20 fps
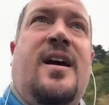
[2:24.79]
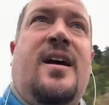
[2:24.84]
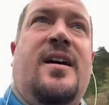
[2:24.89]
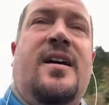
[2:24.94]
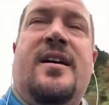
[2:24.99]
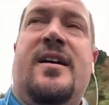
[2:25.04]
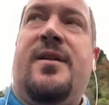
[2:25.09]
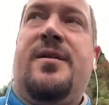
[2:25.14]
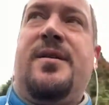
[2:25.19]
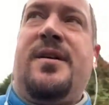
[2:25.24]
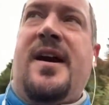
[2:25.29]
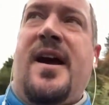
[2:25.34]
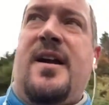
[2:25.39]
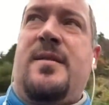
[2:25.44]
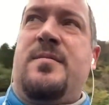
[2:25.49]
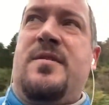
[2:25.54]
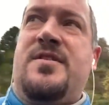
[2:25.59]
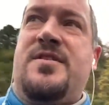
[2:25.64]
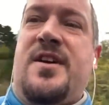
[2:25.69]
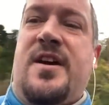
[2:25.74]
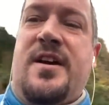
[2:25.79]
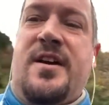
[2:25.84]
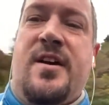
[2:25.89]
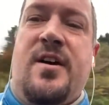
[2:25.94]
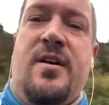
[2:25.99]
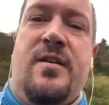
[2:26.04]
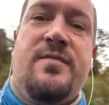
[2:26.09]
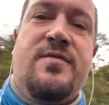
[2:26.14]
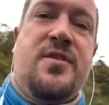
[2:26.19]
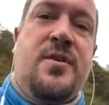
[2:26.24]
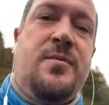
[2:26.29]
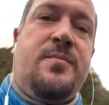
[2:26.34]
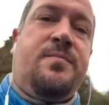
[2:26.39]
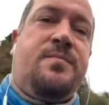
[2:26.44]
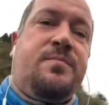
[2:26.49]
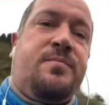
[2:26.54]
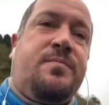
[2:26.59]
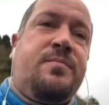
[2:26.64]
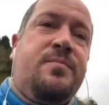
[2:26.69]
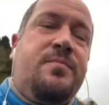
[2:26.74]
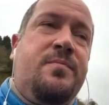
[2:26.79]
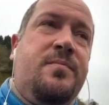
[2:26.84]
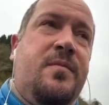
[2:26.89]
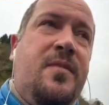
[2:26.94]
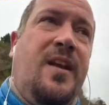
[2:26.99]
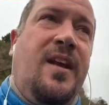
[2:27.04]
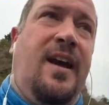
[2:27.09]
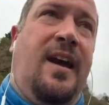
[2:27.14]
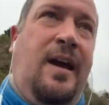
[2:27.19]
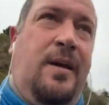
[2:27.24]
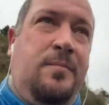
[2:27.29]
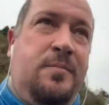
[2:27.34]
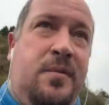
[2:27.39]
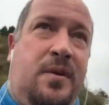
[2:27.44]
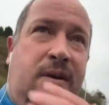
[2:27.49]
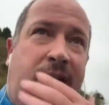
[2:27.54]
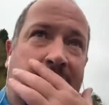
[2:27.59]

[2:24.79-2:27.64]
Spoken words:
including animals dying off. So I'm